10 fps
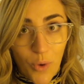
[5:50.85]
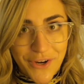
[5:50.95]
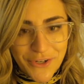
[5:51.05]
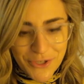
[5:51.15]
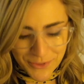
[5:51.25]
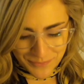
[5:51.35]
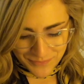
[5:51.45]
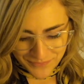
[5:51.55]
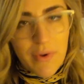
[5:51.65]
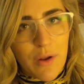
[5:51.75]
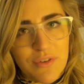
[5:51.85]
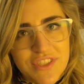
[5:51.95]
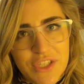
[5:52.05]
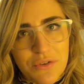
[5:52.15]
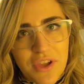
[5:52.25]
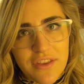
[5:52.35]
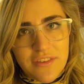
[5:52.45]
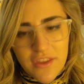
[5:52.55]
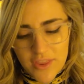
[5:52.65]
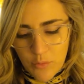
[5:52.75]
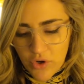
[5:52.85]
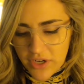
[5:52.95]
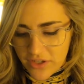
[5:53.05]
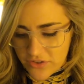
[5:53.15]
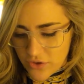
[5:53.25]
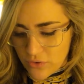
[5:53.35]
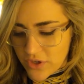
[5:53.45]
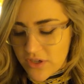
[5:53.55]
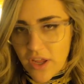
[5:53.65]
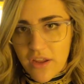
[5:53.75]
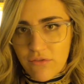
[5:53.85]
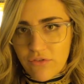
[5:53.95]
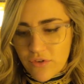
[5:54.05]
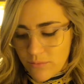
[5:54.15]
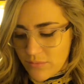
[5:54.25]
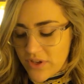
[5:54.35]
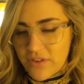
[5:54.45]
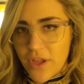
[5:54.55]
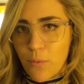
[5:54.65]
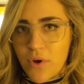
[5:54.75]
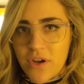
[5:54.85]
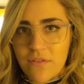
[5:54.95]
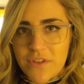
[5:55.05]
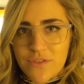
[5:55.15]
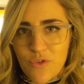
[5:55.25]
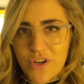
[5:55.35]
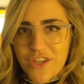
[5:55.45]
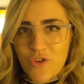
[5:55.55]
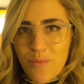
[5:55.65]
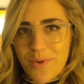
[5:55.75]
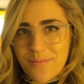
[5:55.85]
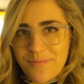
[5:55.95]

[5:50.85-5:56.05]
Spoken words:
water. But I will see you guys in the morning, so good night from day one of this 4-day trip.